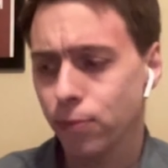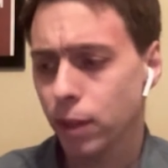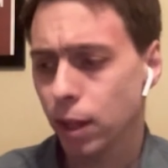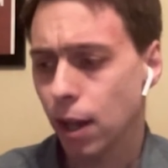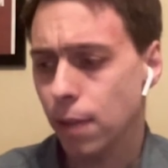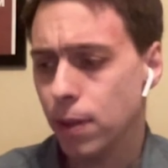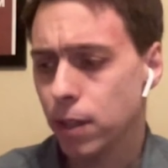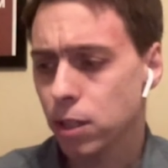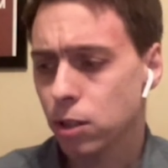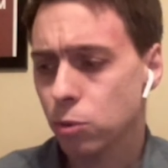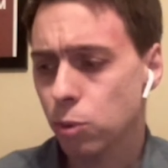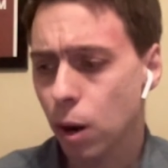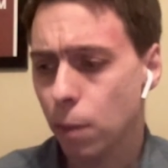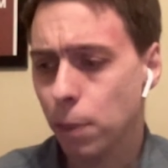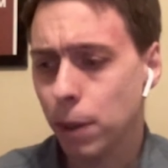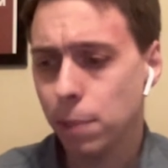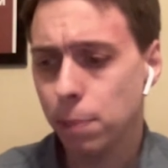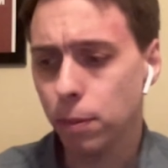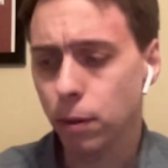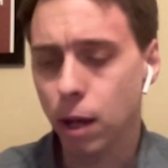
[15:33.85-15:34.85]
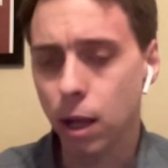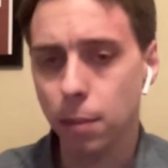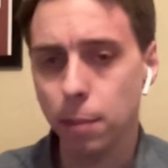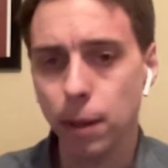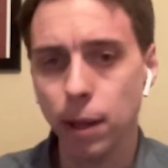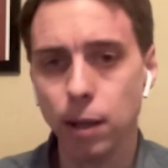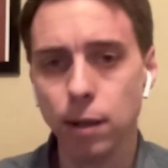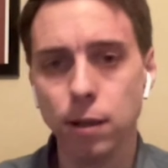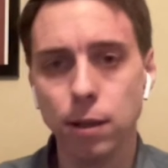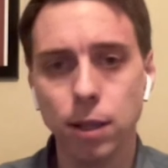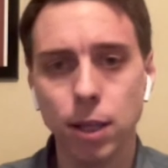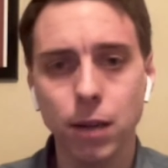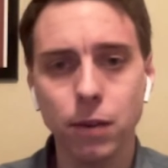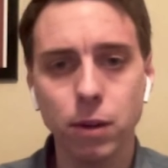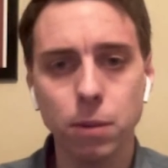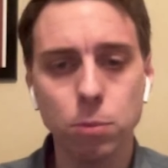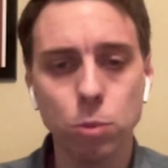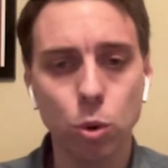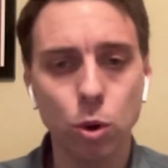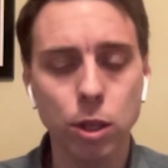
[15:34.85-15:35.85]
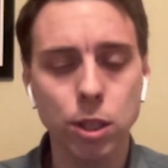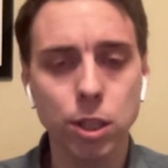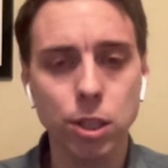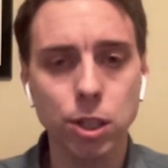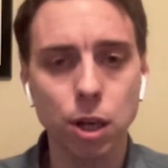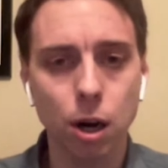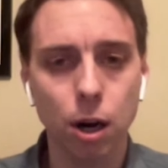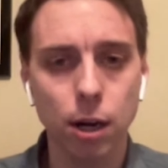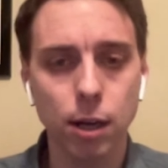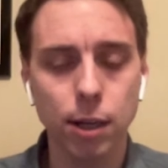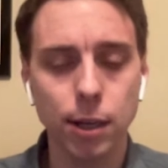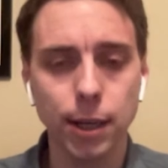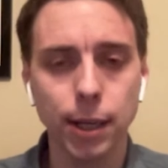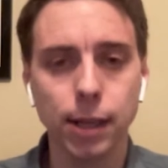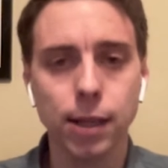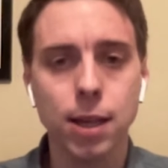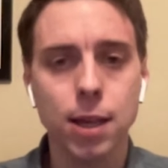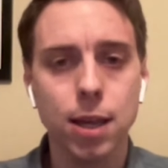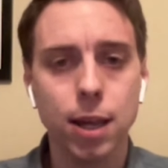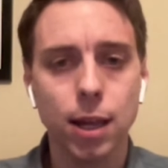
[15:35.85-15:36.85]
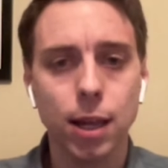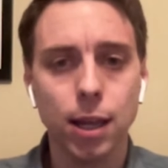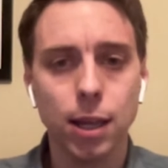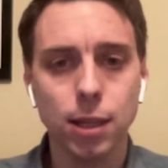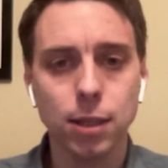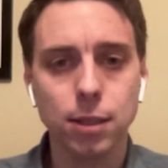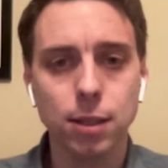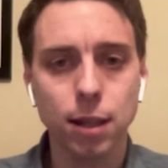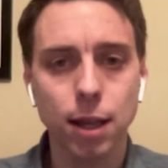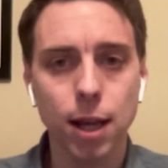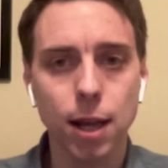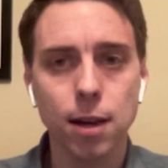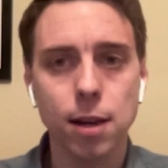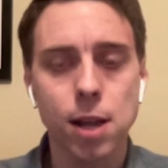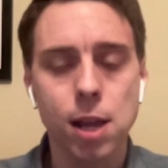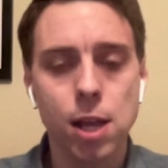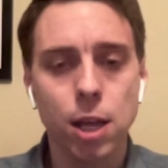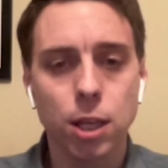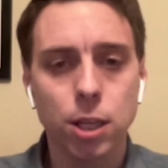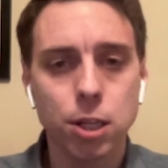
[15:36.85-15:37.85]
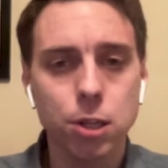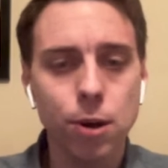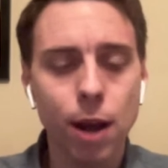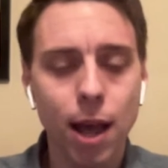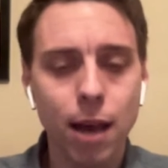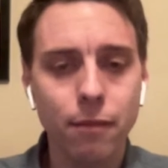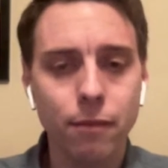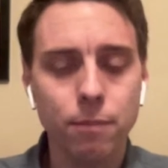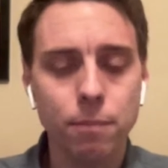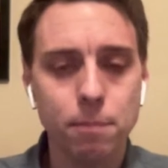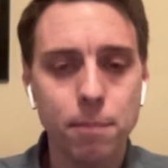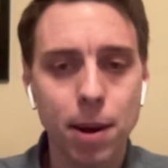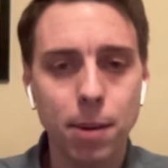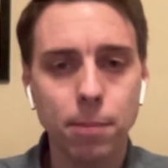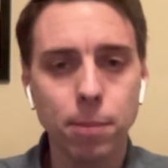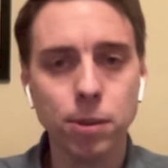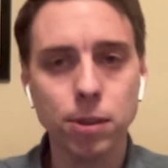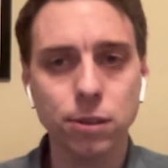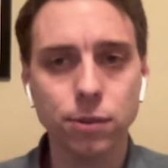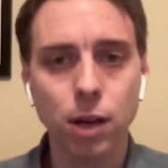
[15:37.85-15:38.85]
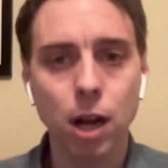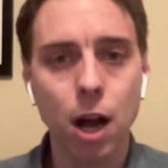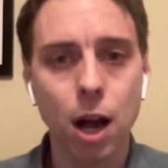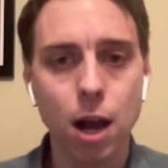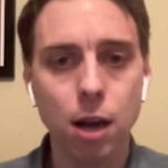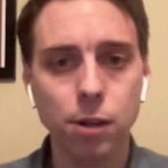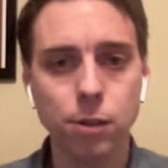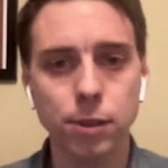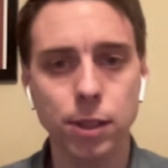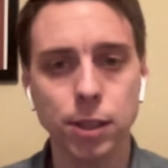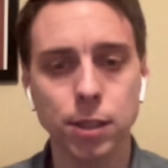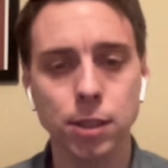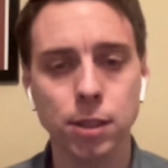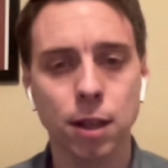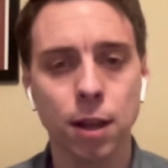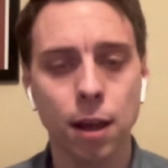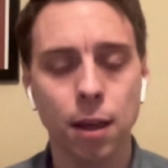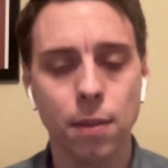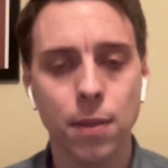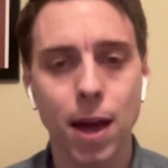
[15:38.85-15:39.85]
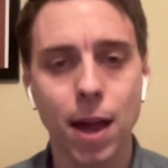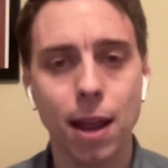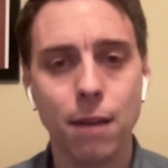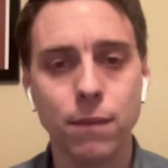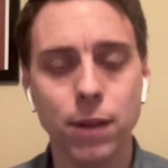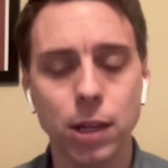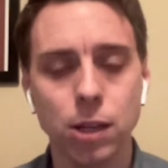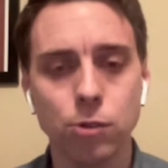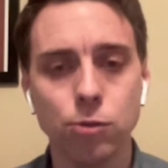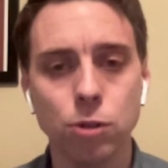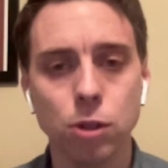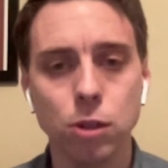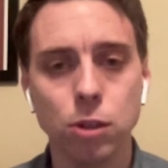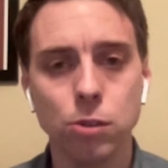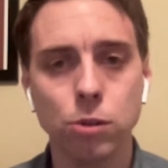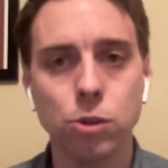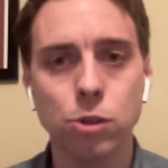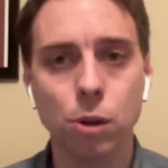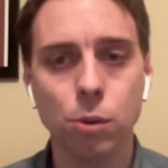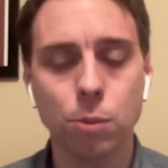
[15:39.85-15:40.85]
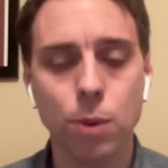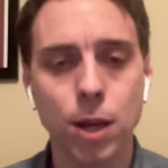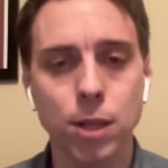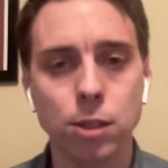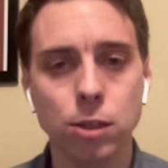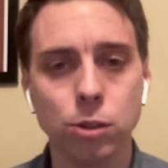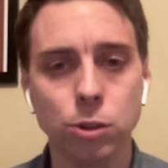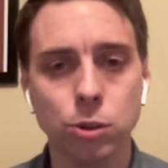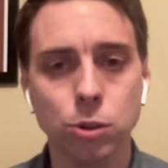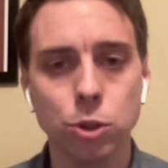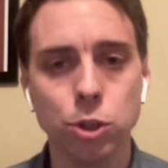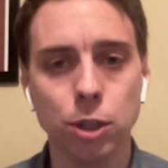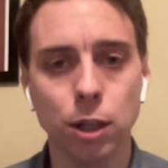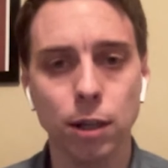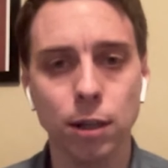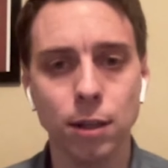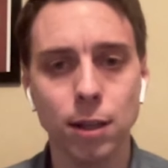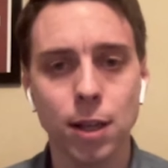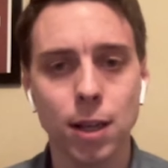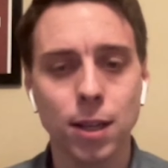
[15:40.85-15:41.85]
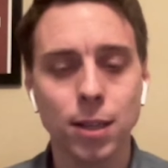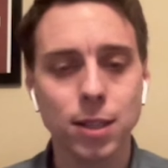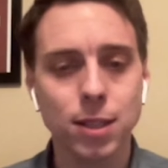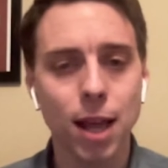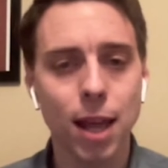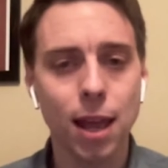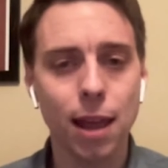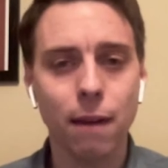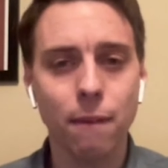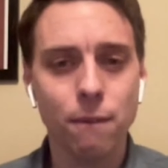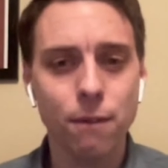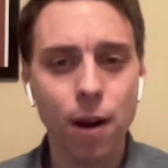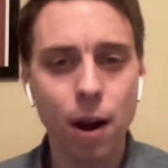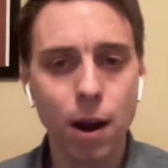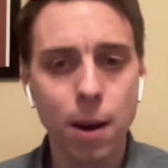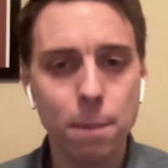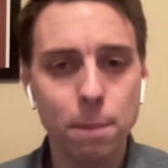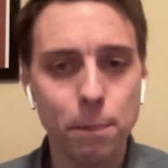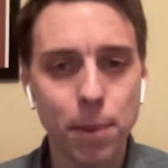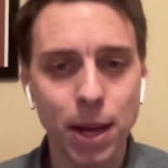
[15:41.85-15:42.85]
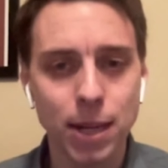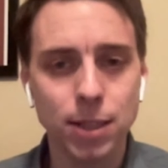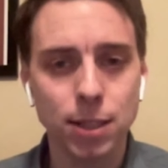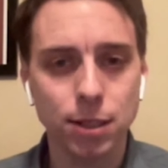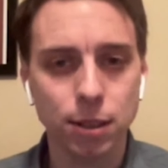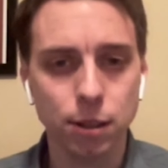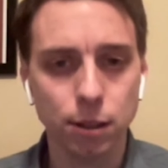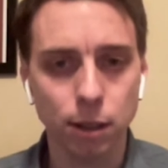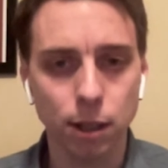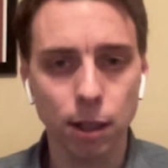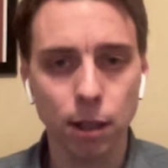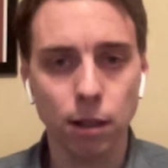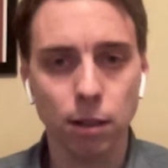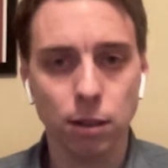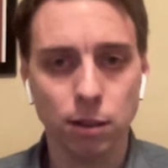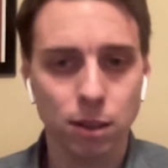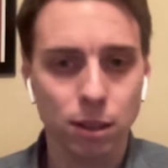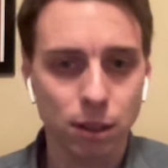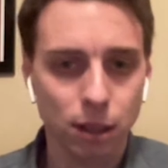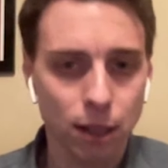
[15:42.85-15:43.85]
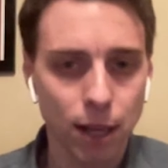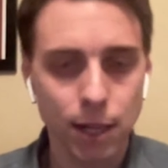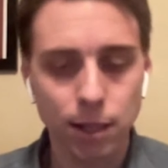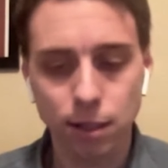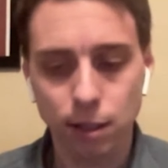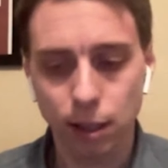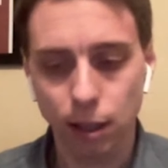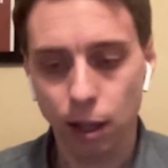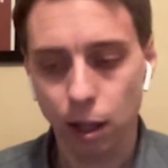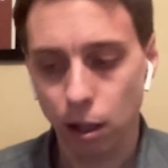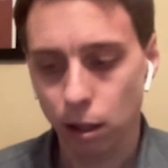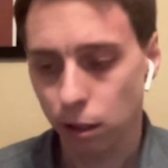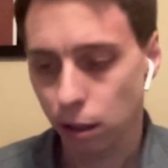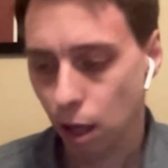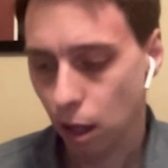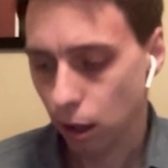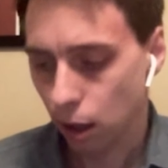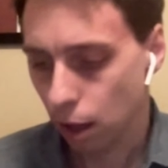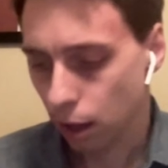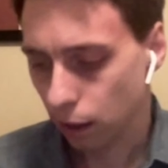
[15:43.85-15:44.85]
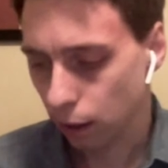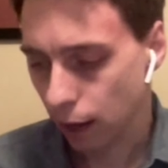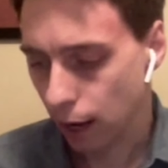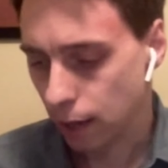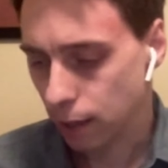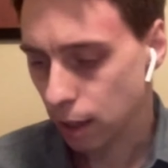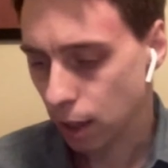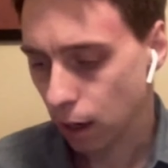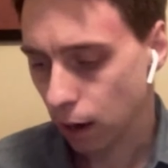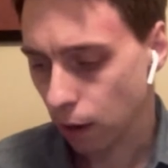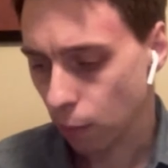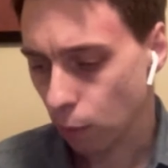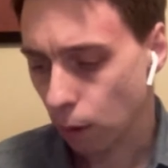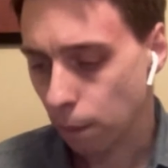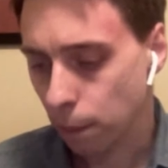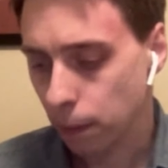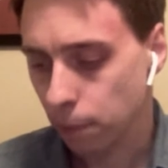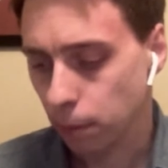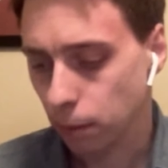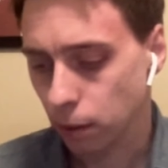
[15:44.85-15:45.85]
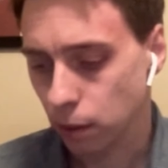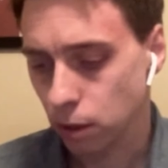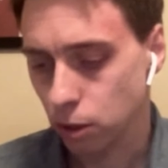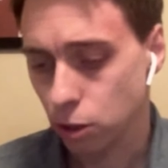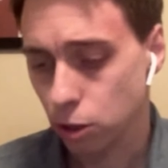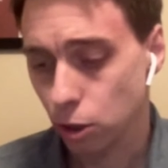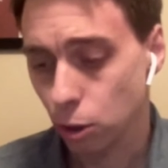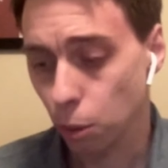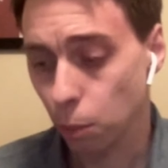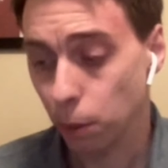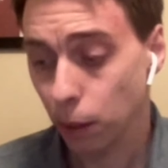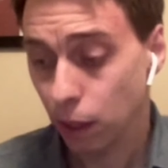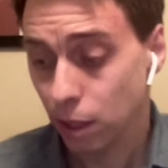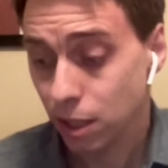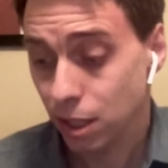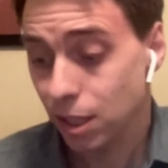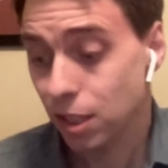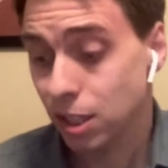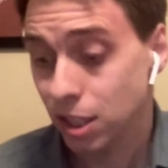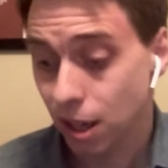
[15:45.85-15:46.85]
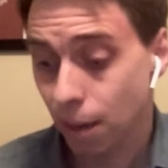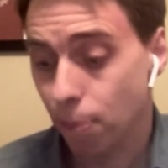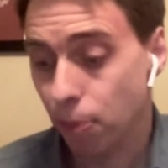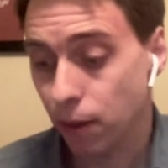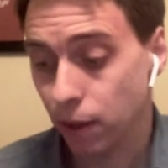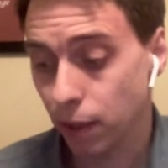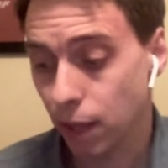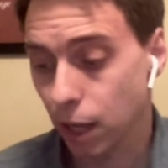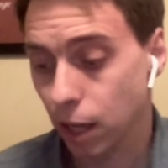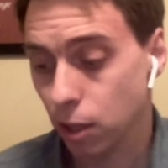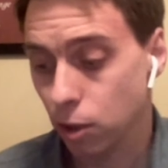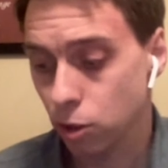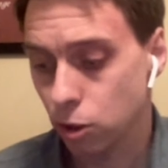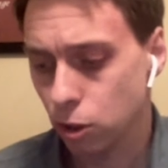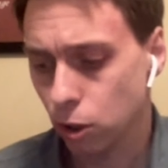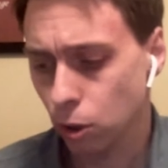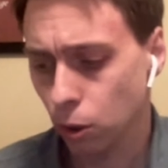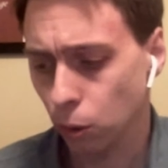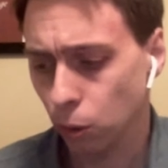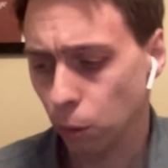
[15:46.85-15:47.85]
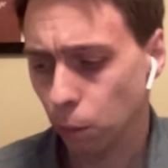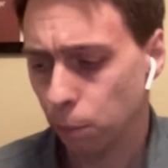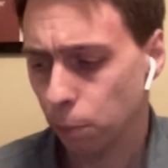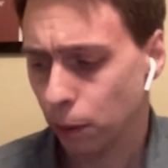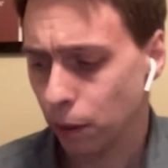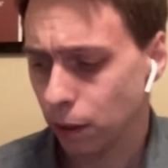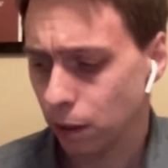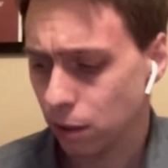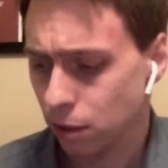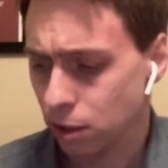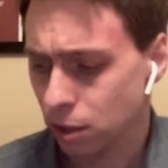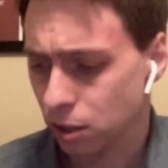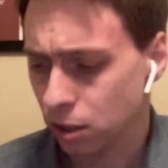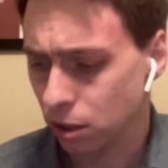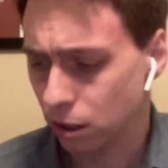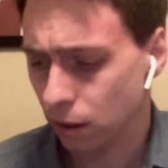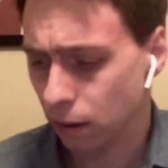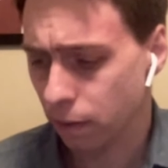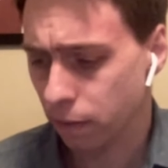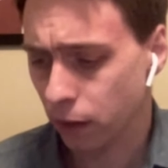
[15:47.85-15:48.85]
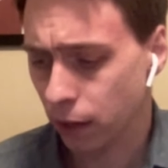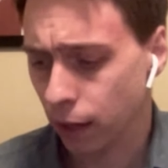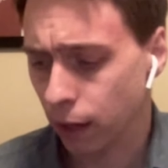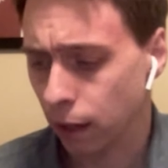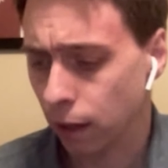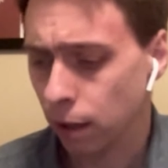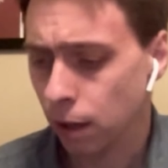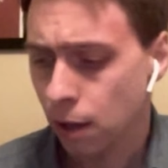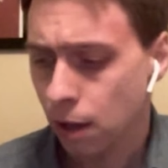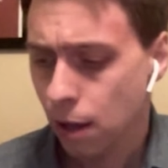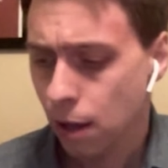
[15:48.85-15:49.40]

and this is where people come in, even more disheartening is that you have members of Congress that have introduced a resolution saying very basically this is the last thing I'll, I'll, I'll add here on what people can do because it is something they can do but there's sort of like a